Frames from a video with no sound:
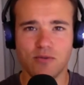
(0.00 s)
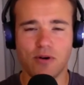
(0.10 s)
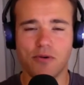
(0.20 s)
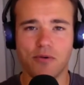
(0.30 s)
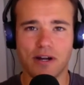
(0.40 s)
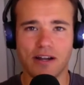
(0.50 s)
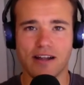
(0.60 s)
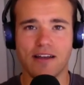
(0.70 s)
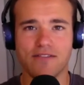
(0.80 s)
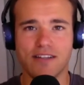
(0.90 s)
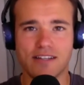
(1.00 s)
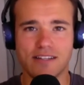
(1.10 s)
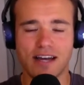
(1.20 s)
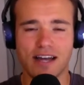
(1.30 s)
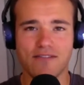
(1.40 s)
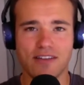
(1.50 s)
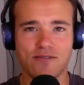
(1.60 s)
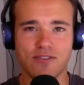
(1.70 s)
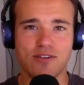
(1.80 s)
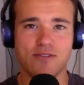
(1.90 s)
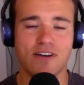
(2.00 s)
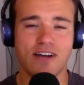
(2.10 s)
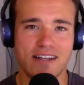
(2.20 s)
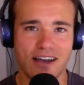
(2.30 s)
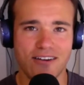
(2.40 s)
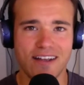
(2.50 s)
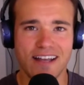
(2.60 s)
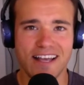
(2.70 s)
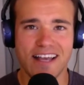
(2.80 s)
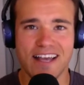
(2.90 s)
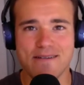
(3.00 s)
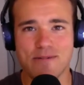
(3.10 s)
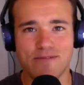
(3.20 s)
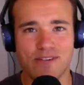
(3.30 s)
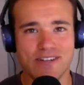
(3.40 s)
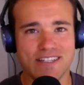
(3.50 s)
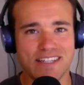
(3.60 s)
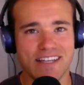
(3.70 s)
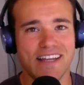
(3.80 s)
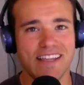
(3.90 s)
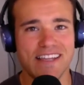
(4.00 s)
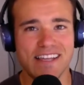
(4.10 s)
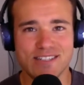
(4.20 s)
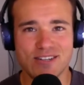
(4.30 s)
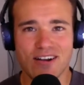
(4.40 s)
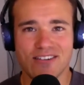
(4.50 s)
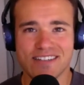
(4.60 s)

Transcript: Well, we're going to have to dive in for you to find out. But first, the intro.